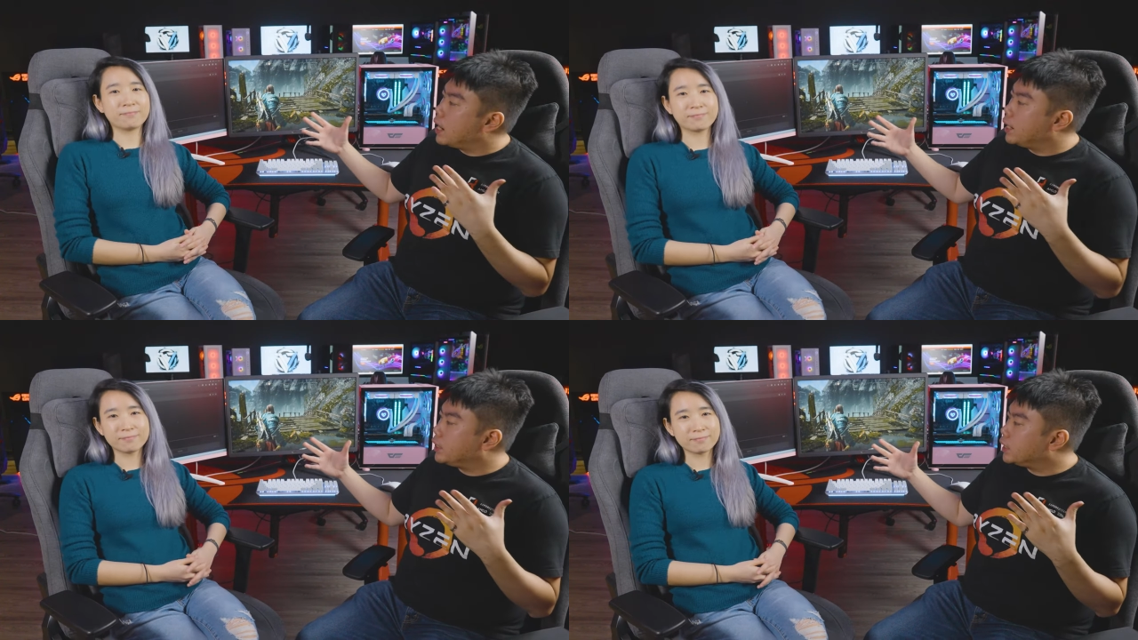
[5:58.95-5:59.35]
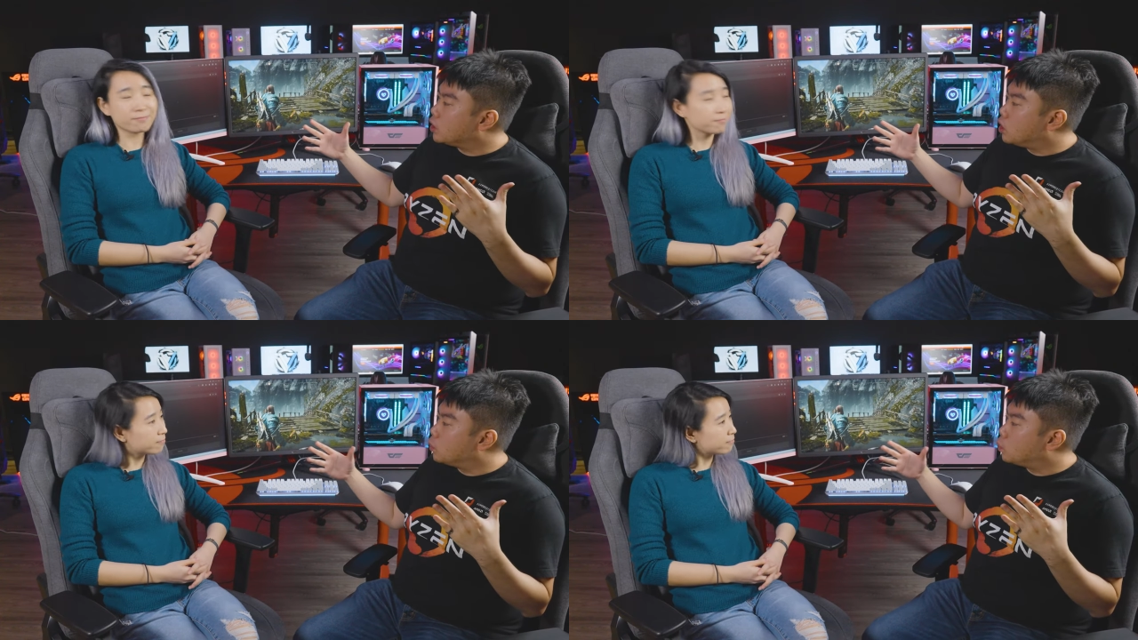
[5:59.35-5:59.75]
Speaker 1: idea
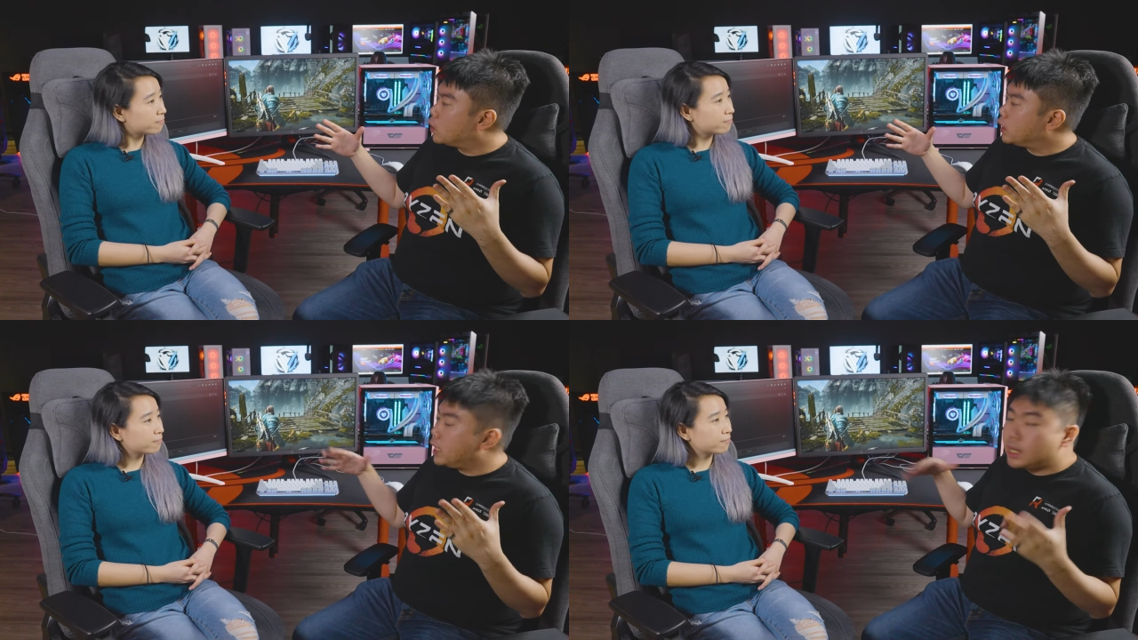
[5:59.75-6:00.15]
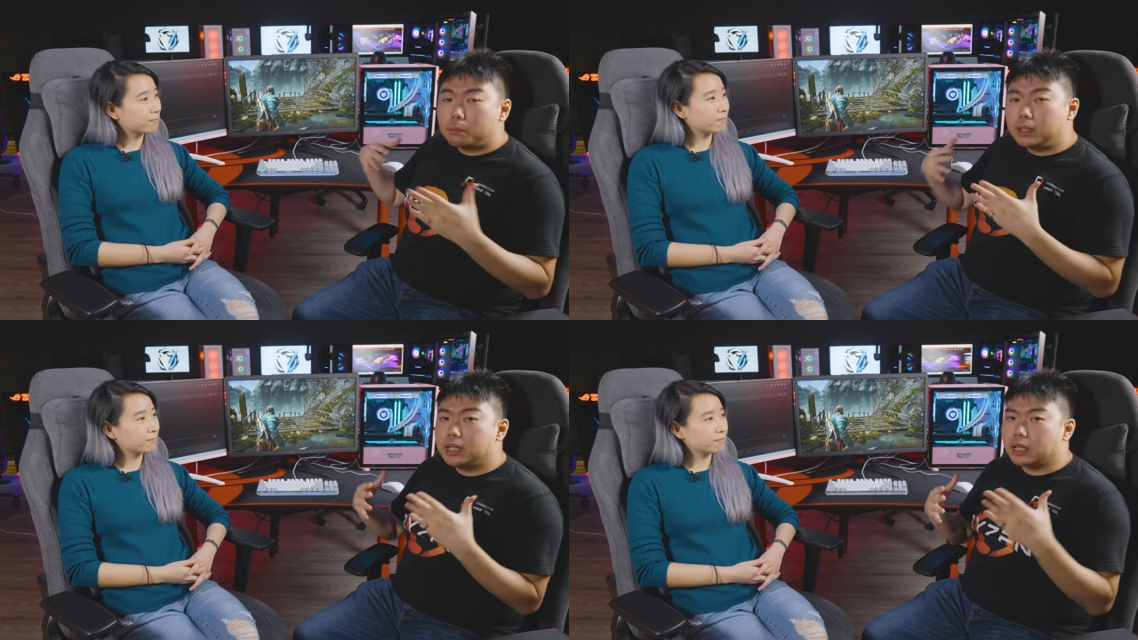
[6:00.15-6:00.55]
on what
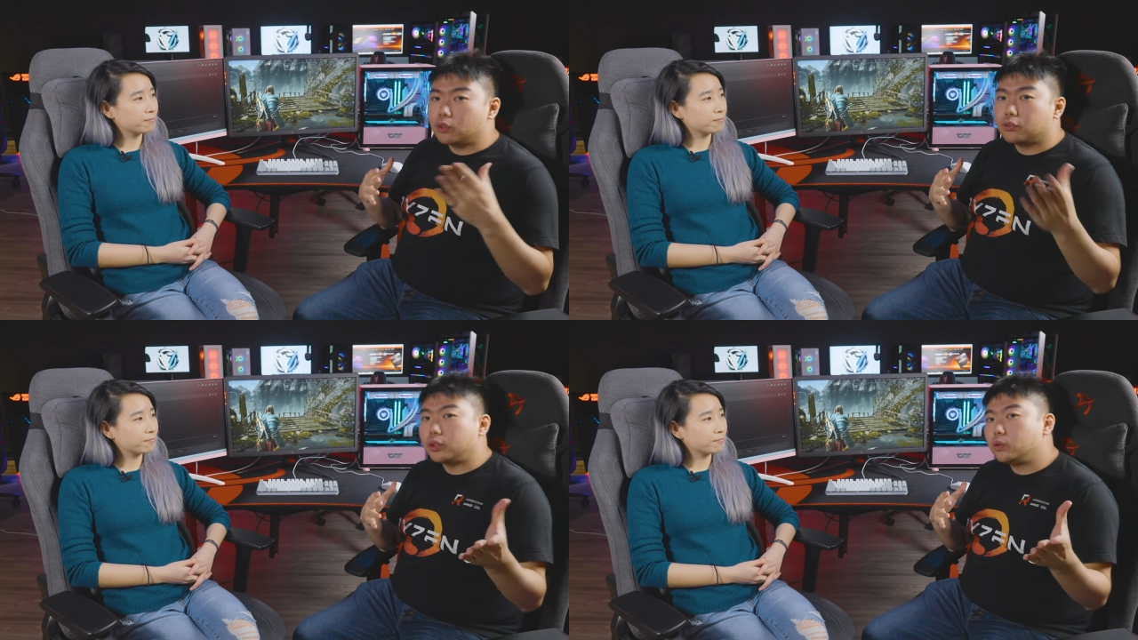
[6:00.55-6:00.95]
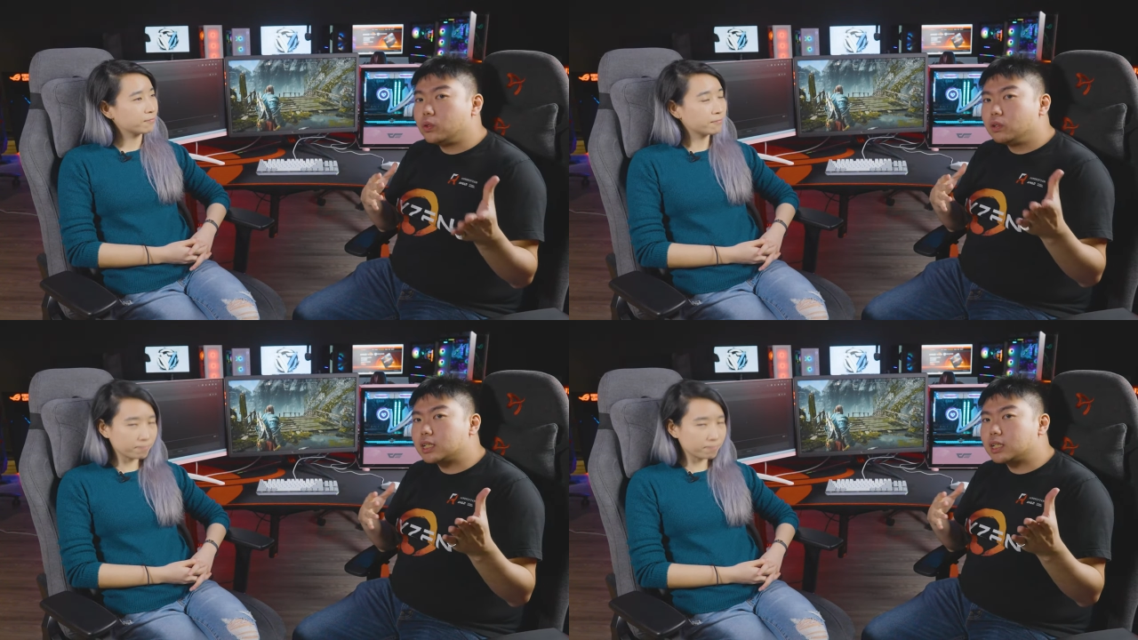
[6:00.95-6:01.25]
AMD can do for you,